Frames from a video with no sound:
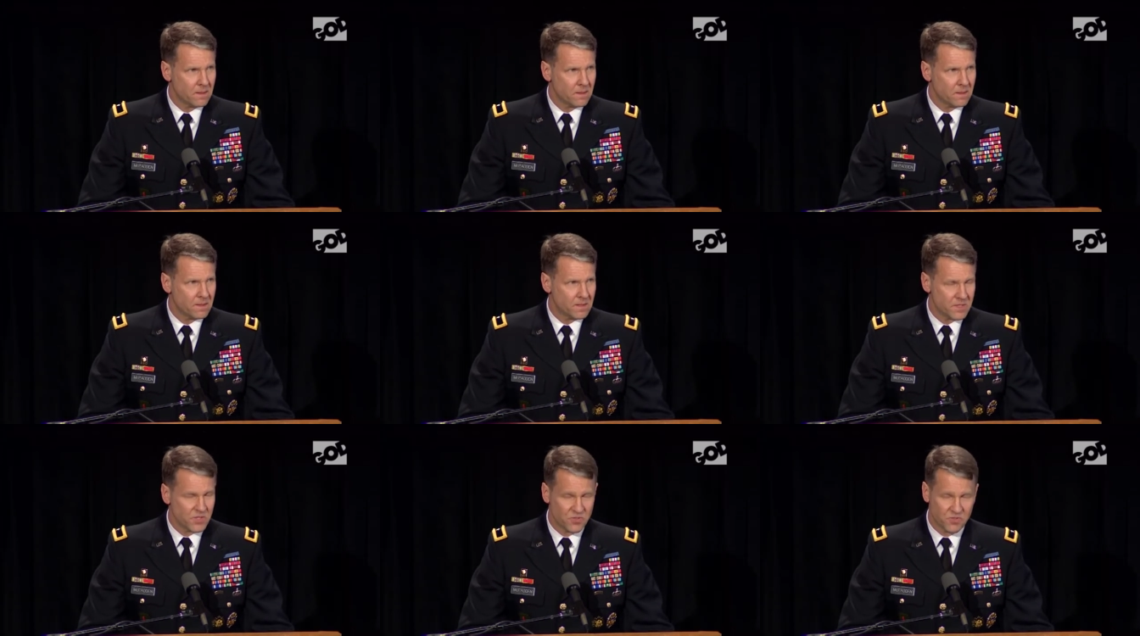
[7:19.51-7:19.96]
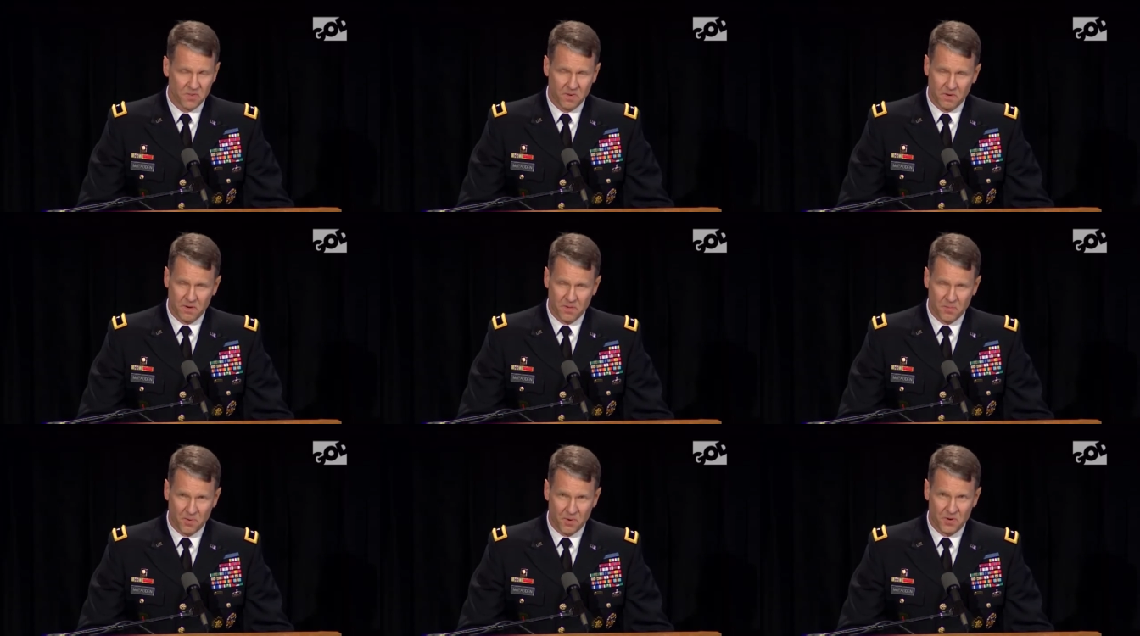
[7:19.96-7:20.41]
This is
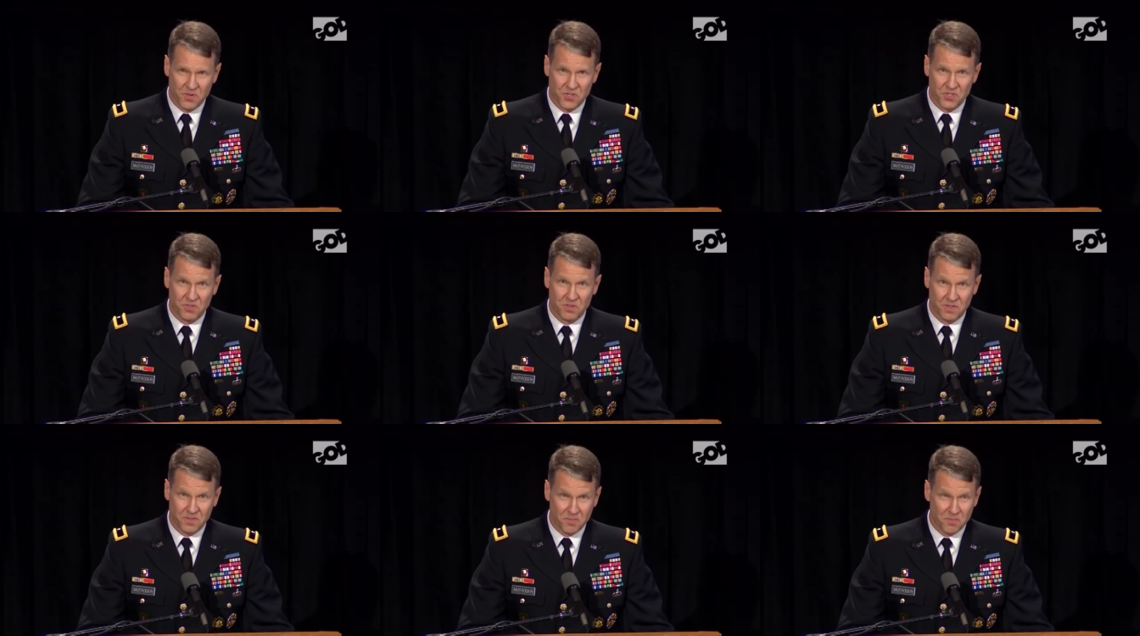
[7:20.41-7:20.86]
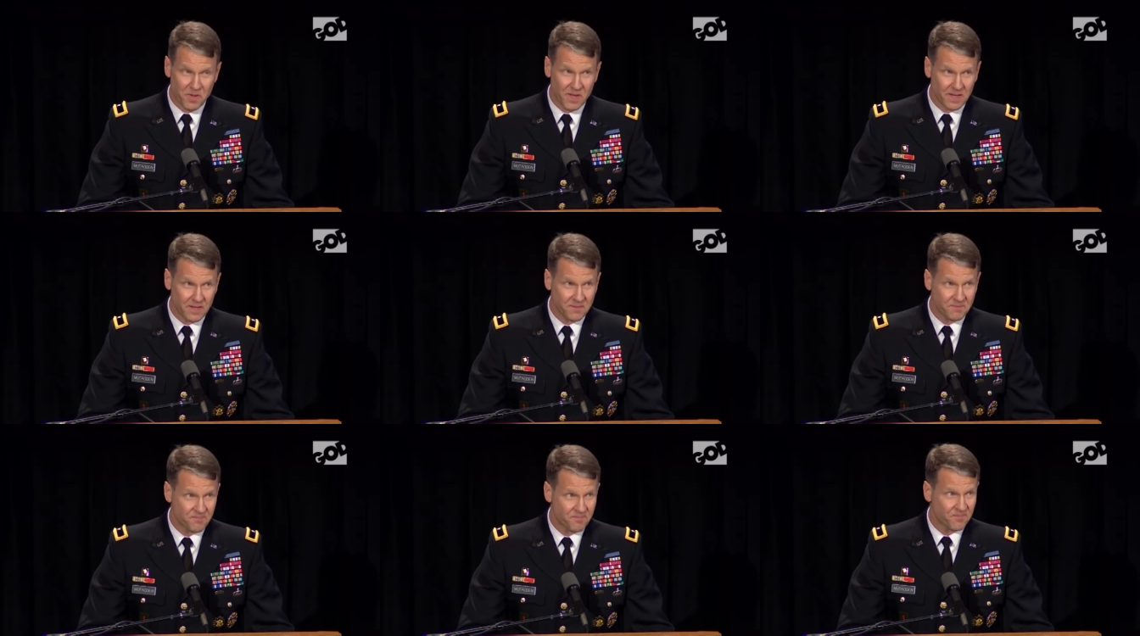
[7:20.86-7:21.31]
very personal to
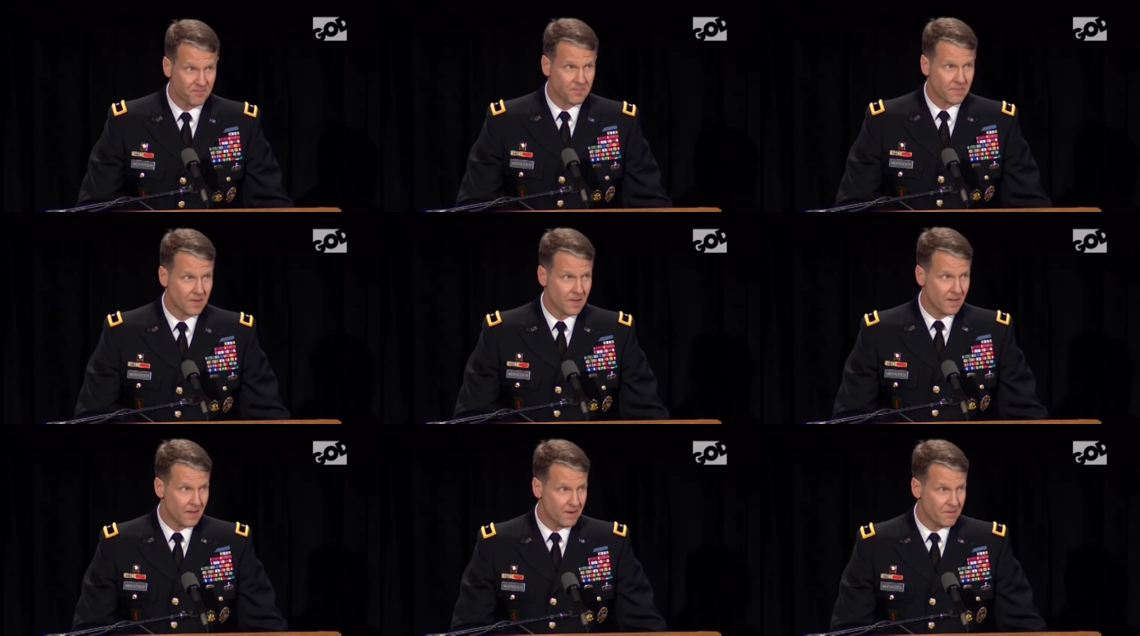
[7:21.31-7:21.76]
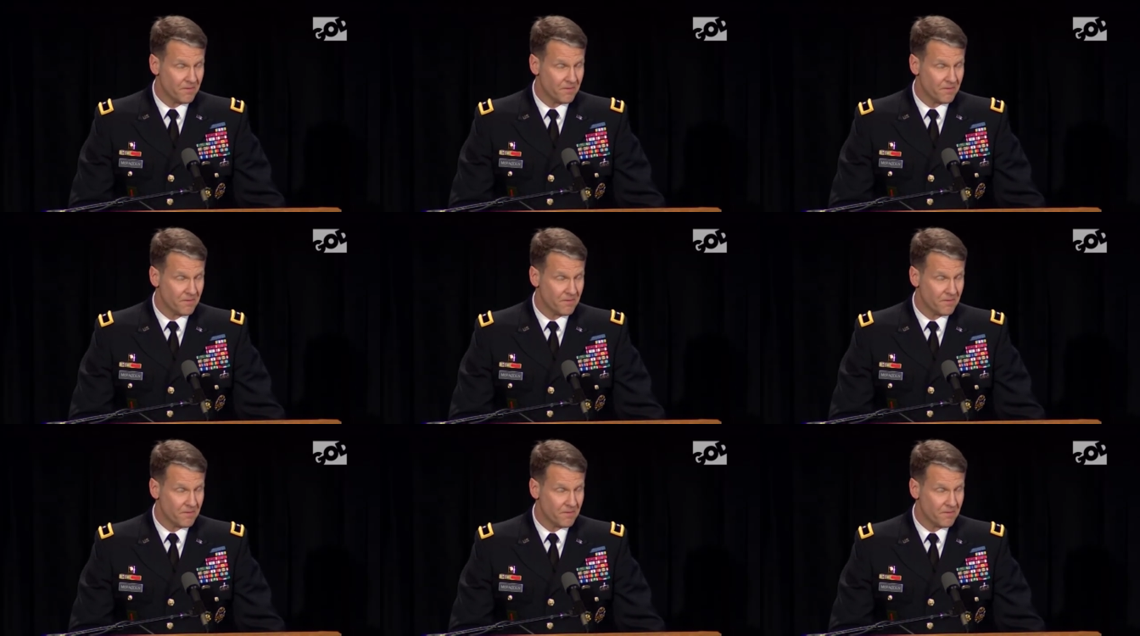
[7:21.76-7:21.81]
me and